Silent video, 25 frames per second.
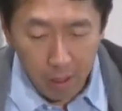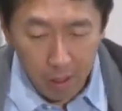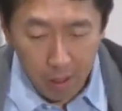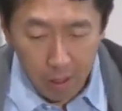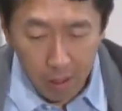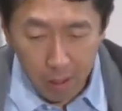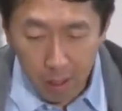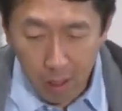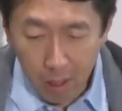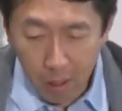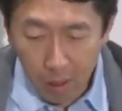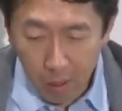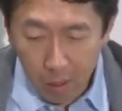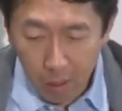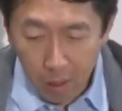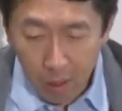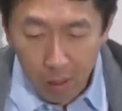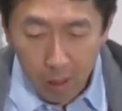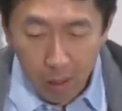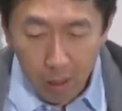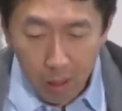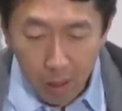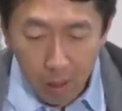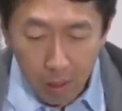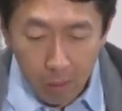So
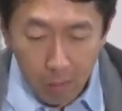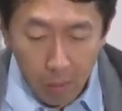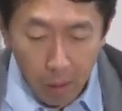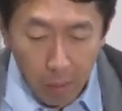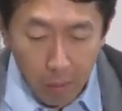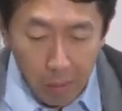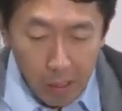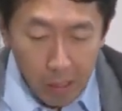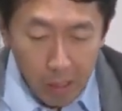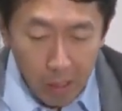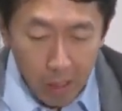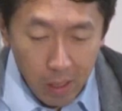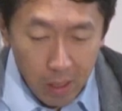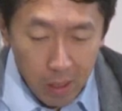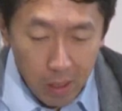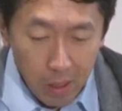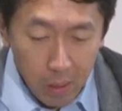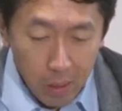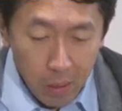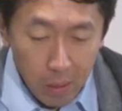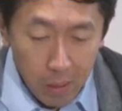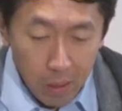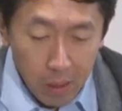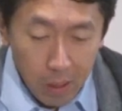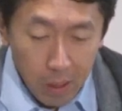what we're going to
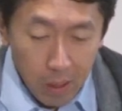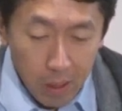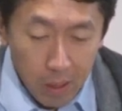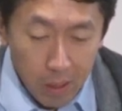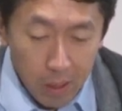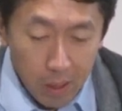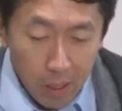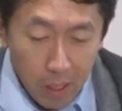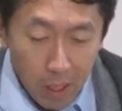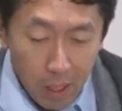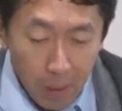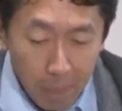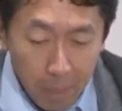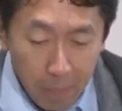do is